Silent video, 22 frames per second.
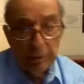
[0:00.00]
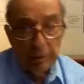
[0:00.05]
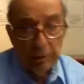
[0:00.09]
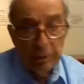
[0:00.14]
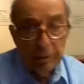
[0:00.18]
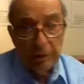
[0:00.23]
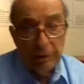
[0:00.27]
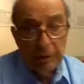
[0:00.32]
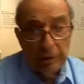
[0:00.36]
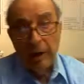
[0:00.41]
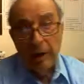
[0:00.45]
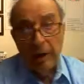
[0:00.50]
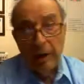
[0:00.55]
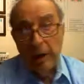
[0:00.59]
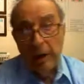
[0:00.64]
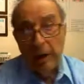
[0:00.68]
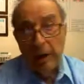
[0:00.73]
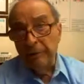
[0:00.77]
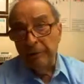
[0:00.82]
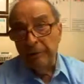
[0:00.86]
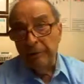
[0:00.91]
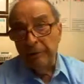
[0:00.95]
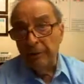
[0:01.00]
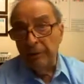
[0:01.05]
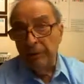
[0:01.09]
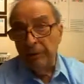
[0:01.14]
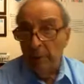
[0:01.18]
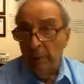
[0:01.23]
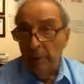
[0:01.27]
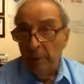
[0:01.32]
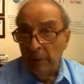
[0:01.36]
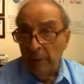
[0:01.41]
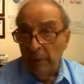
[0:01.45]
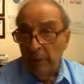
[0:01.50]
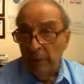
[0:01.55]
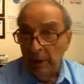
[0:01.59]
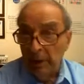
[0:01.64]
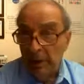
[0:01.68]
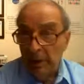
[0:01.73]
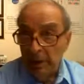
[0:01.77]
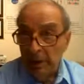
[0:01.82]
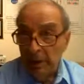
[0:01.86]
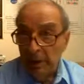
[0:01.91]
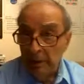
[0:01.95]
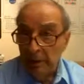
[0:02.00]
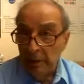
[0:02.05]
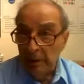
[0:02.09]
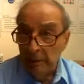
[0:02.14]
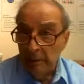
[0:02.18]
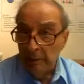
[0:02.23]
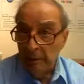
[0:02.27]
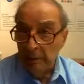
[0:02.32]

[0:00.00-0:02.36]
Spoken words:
Range is a Mississippi-based,